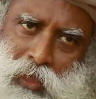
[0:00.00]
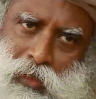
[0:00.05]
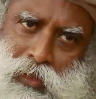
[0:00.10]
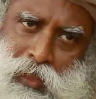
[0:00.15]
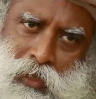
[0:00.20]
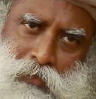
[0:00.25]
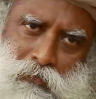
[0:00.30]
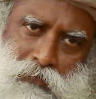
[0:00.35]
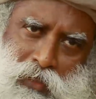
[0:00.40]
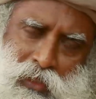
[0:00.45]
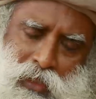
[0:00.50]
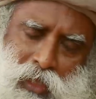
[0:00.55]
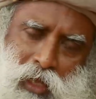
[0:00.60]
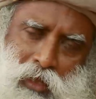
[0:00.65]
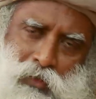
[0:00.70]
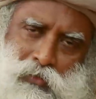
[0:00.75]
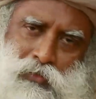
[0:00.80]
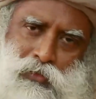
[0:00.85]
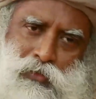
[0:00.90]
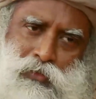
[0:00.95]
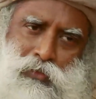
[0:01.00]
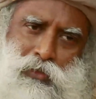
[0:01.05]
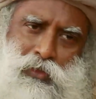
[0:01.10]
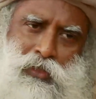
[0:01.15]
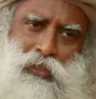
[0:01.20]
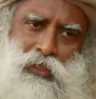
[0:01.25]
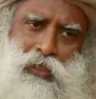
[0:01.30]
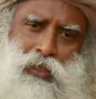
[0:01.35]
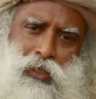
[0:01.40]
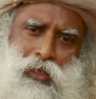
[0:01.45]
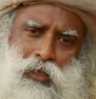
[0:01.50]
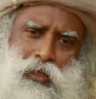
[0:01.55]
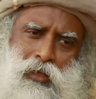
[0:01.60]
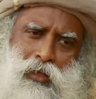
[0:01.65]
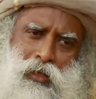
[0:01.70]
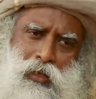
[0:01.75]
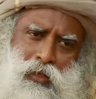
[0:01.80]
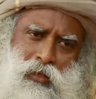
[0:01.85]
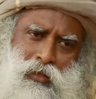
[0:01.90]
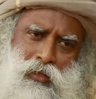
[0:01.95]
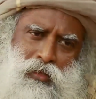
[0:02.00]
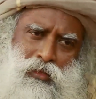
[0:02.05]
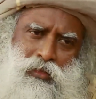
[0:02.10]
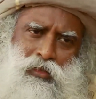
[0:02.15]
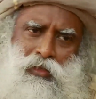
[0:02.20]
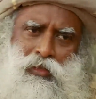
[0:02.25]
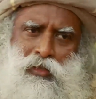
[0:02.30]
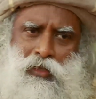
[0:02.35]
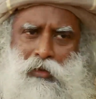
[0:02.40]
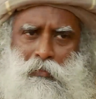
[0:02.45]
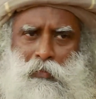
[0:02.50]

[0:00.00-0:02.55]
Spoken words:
that without knowing anything